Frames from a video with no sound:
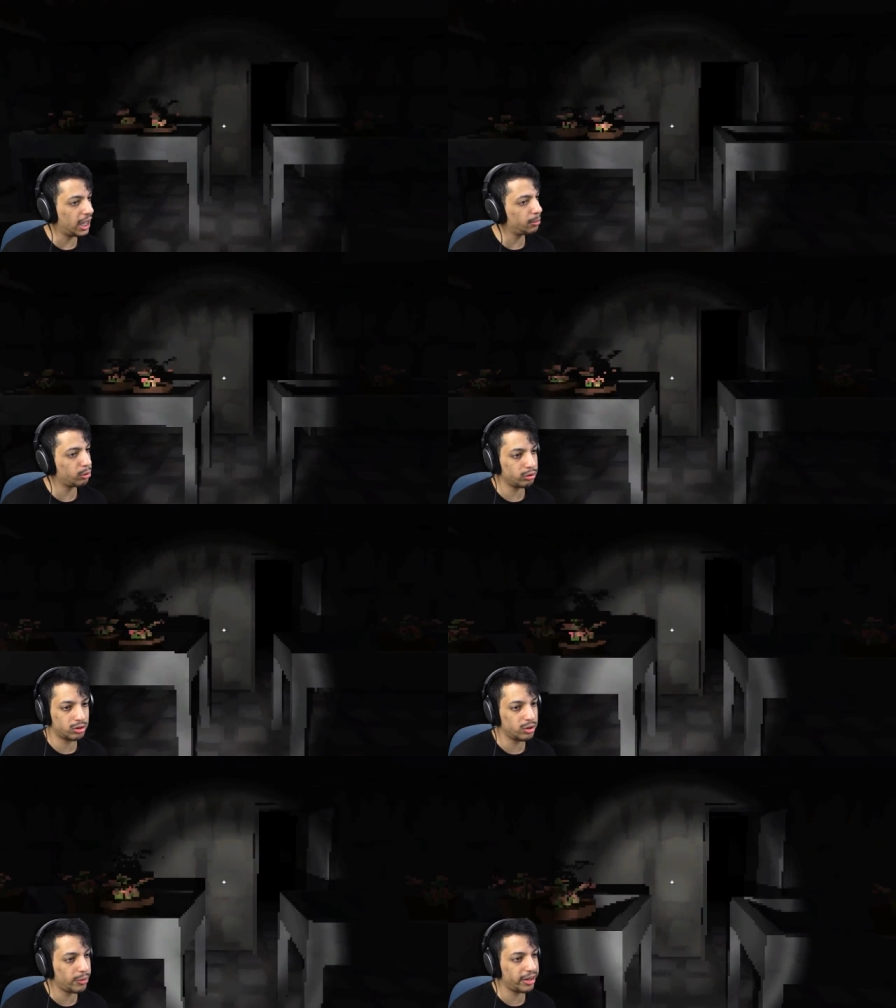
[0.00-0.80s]
I'm going
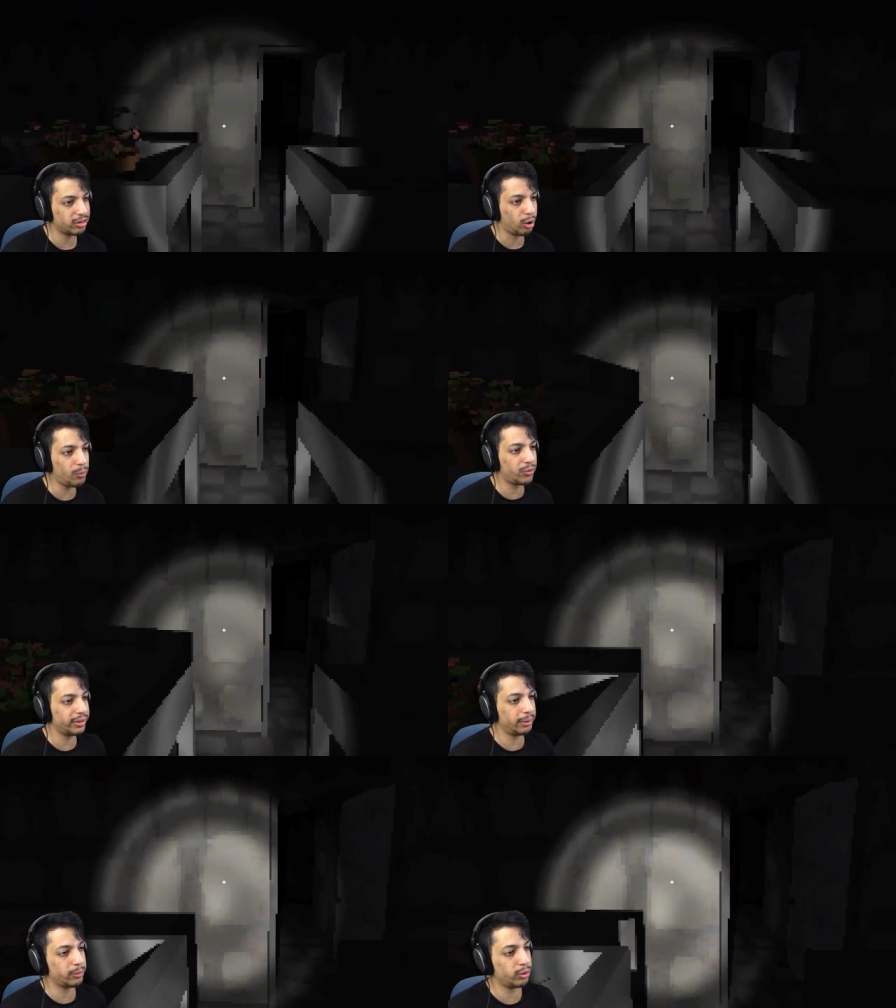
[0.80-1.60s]
to do this.
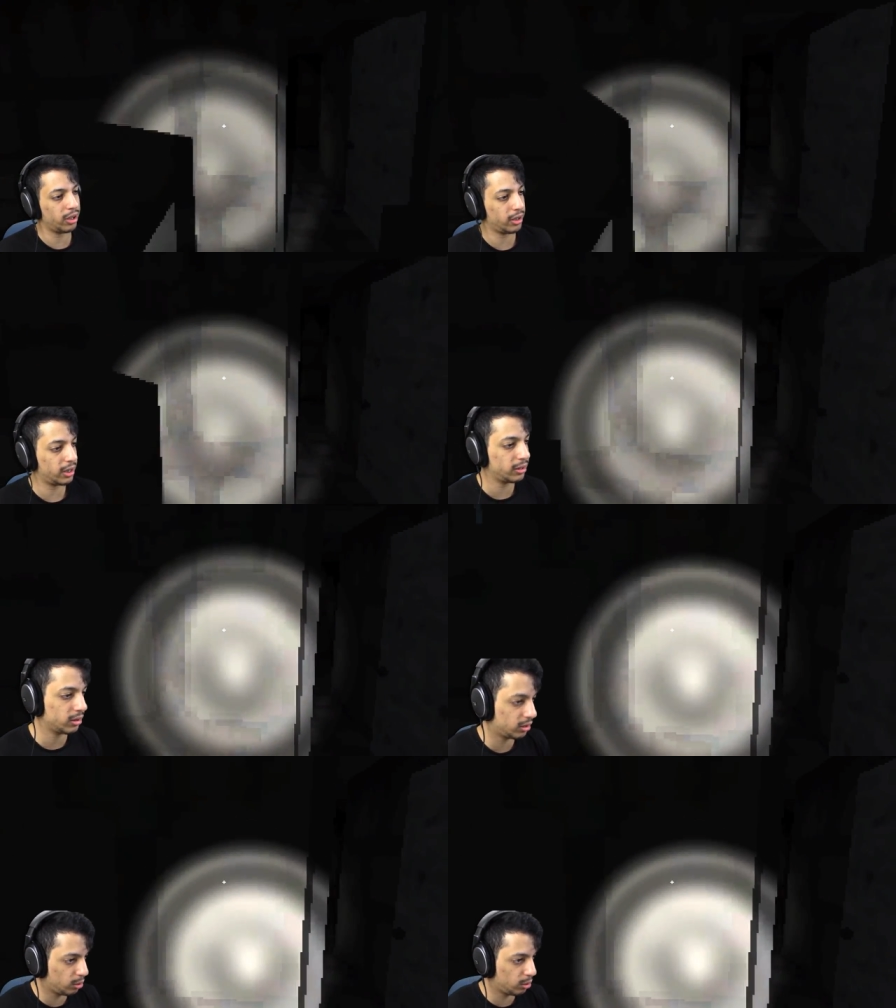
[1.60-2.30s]
Hopefully I can